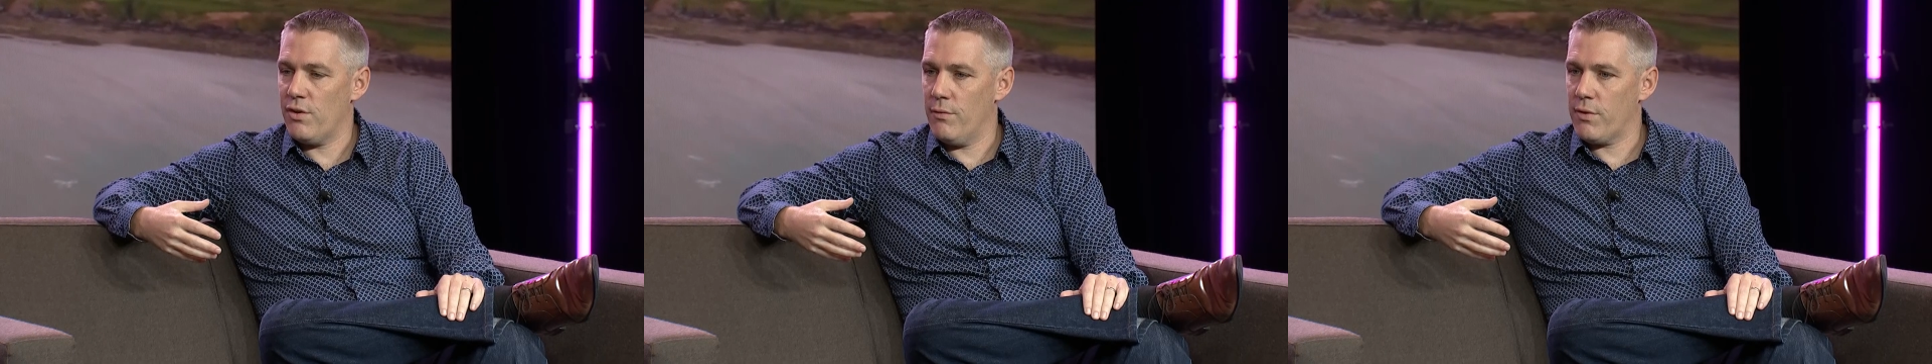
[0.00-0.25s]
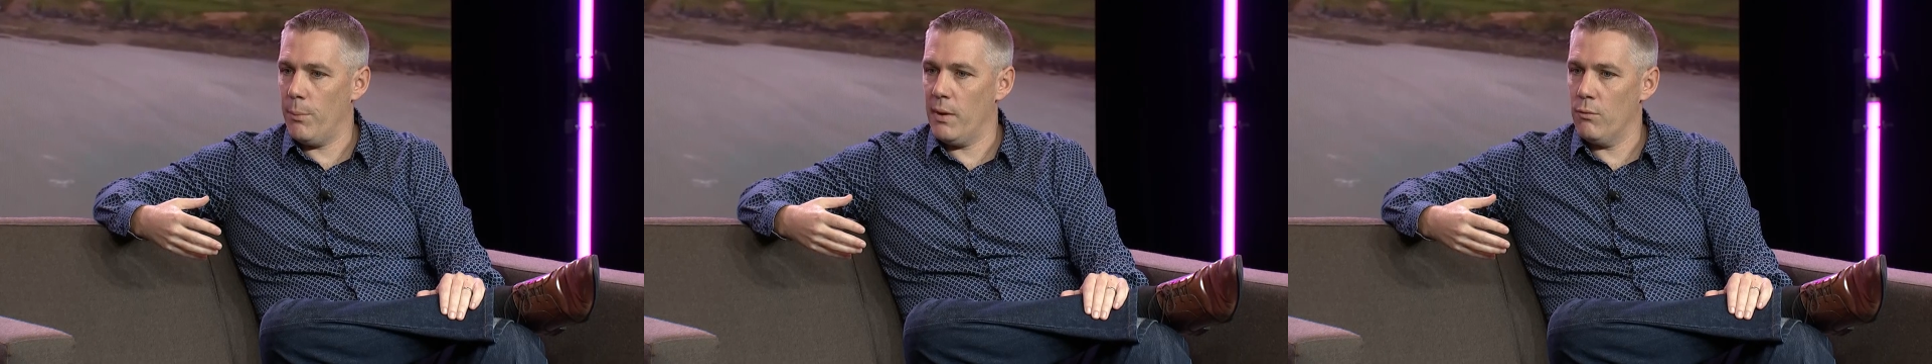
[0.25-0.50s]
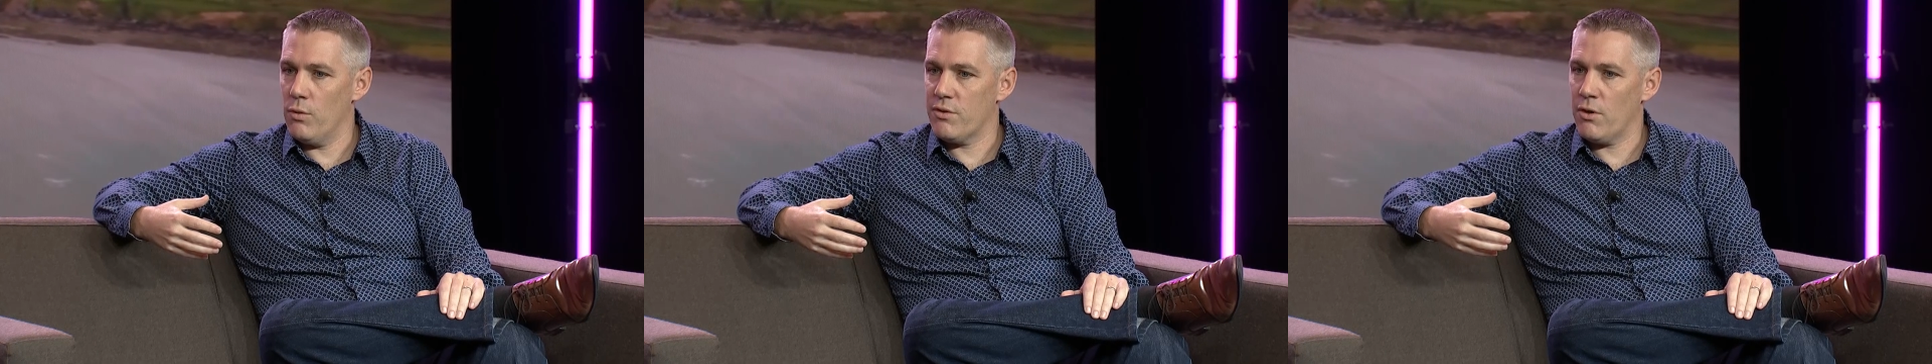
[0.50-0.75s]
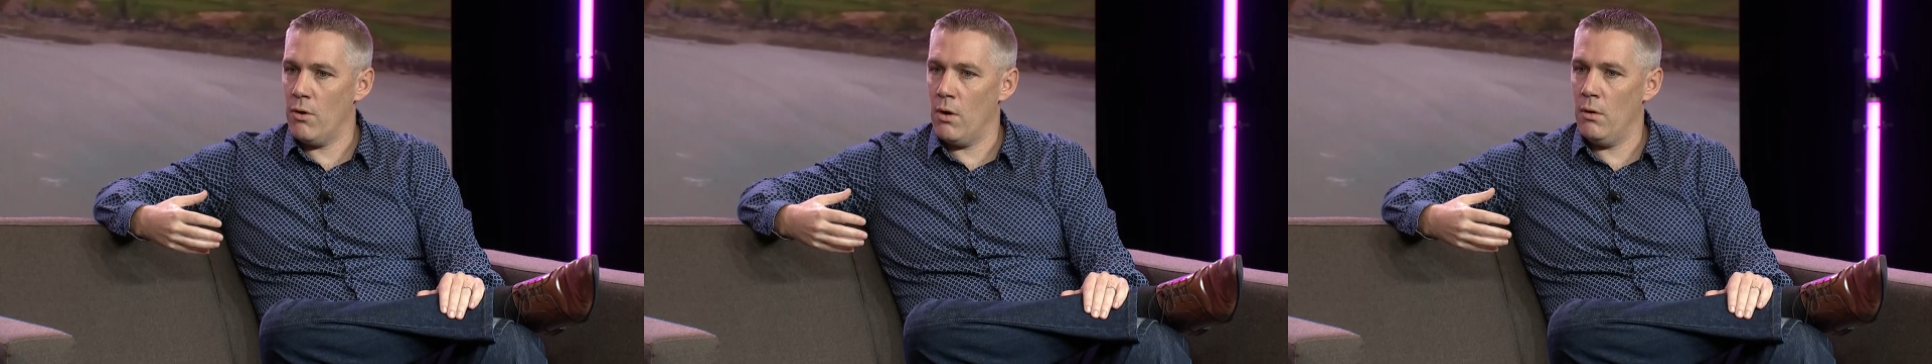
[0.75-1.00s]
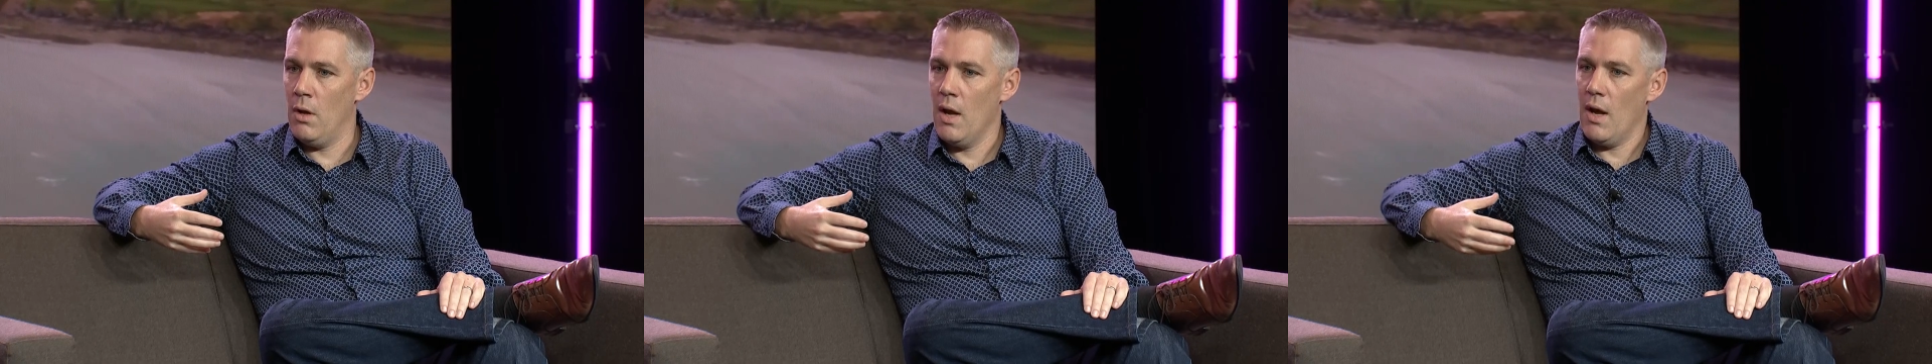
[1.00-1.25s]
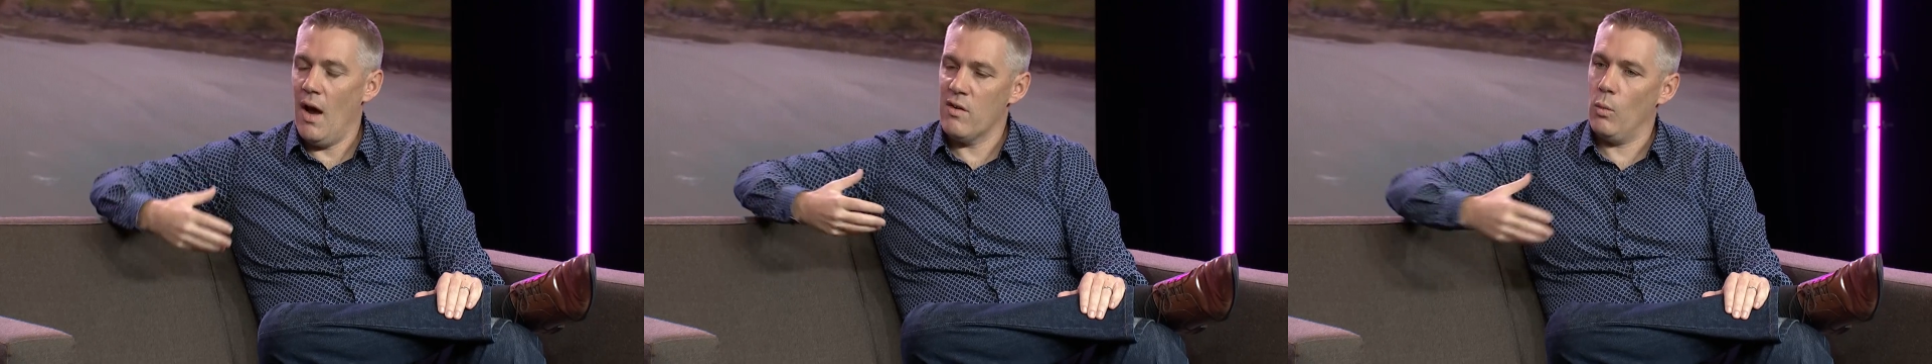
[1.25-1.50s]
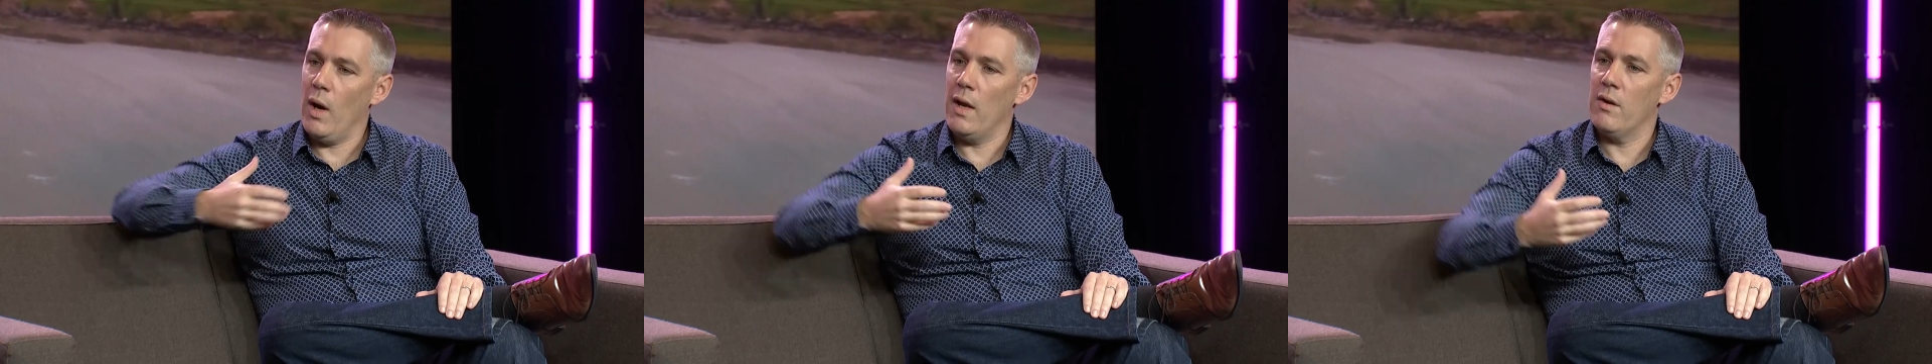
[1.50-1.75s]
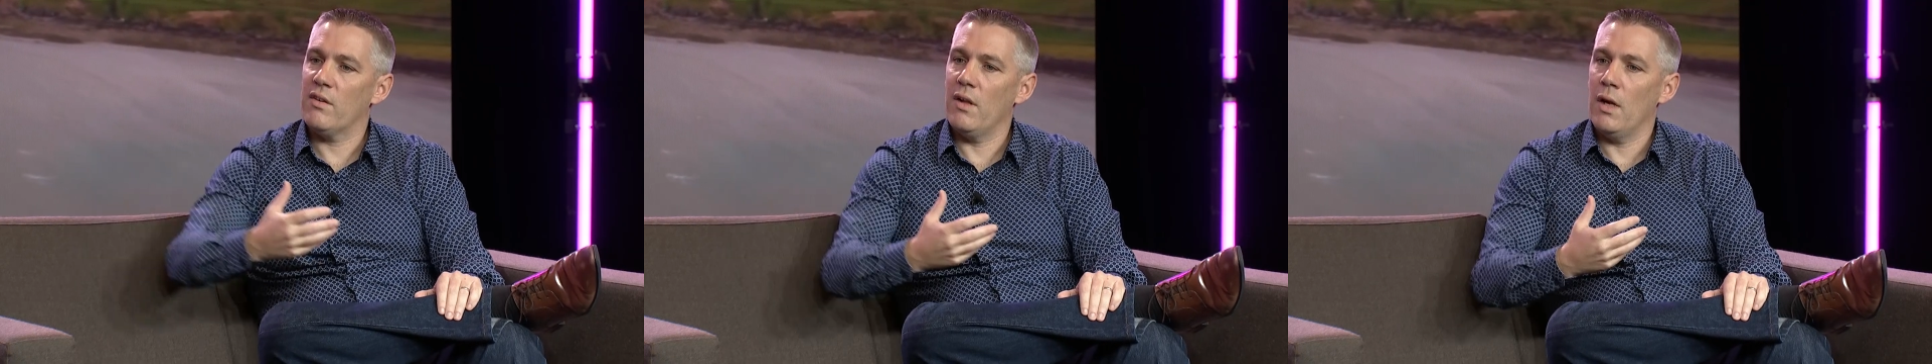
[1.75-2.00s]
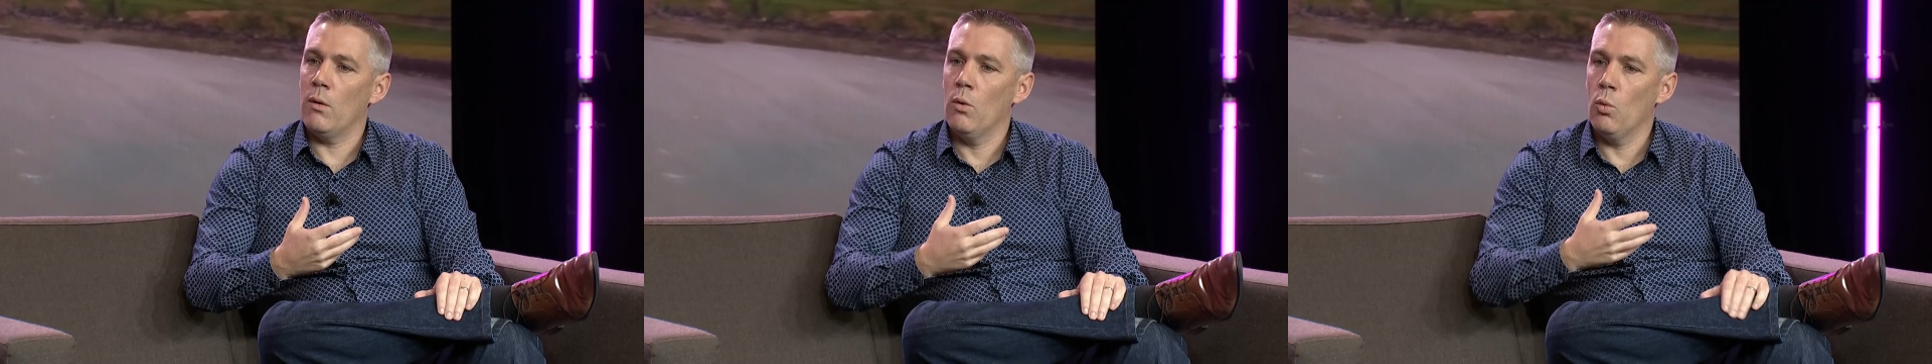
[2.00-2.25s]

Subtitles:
of something in return as a way to say,